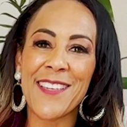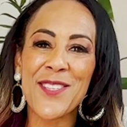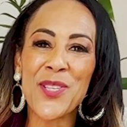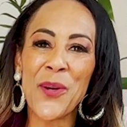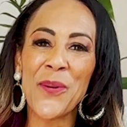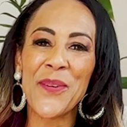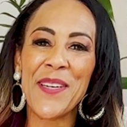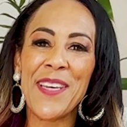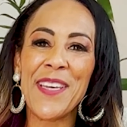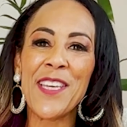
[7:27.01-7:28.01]
So,
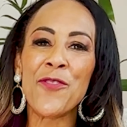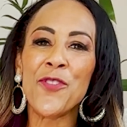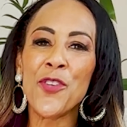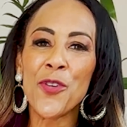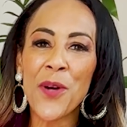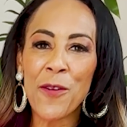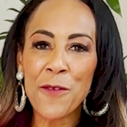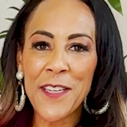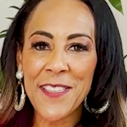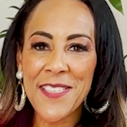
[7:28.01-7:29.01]
if you are
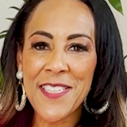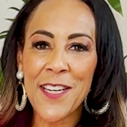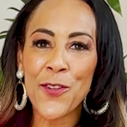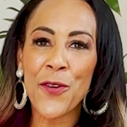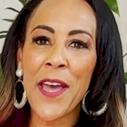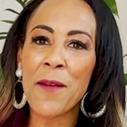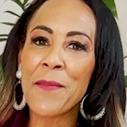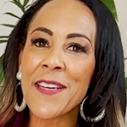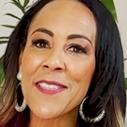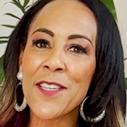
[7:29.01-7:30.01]
ready to start your
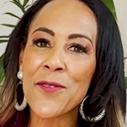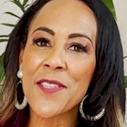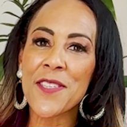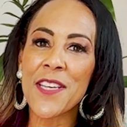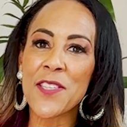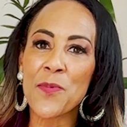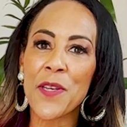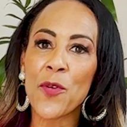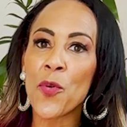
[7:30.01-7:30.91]
ANMAC skills assessment